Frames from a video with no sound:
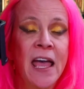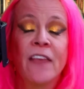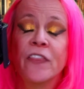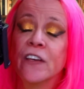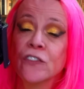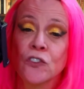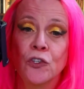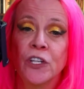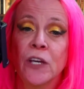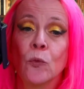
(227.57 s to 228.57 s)
This
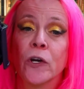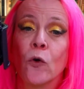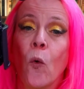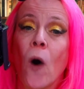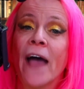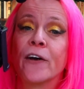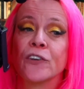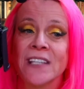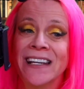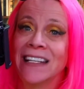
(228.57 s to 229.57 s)
duty
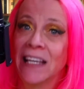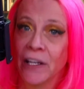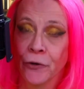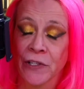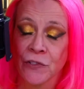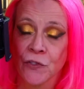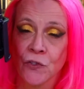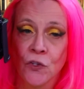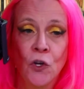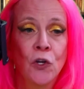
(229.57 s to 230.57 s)
requires
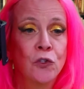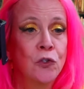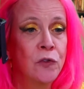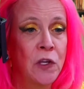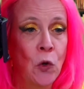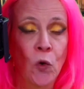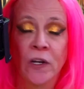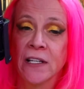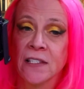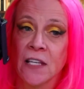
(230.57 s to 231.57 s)
adherence to the
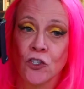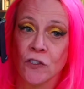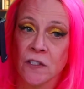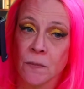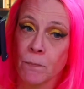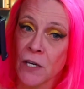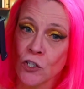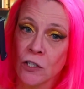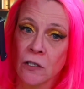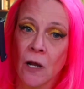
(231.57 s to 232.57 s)
organization's
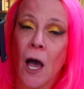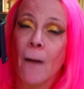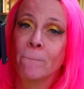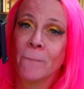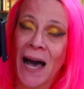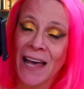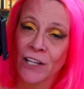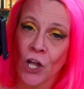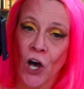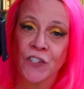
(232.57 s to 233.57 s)
mission,
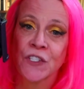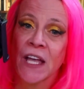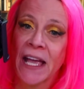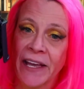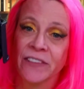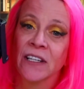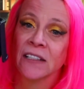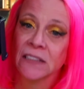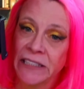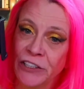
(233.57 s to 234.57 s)
bylaws, and
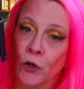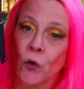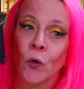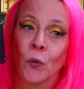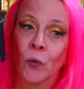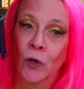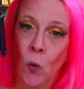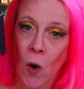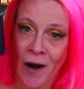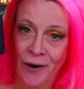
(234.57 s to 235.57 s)
legal
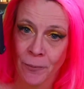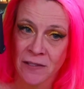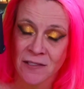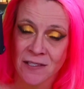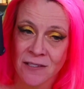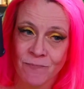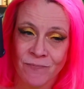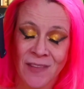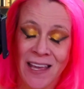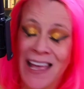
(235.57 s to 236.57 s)
requirements.
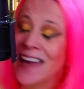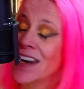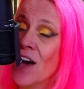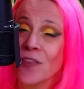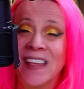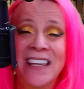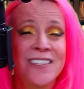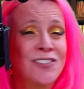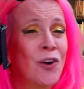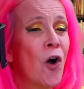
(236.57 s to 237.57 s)
Now,
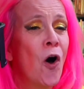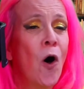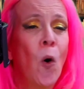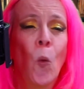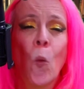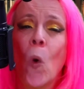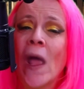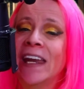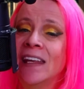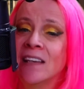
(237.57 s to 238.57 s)
these are all
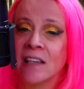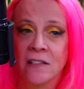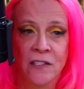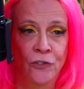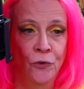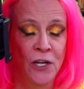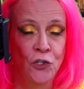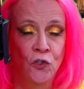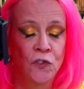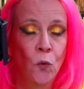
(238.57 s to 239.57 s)
weighty
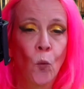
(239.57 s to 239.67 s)
considerations, and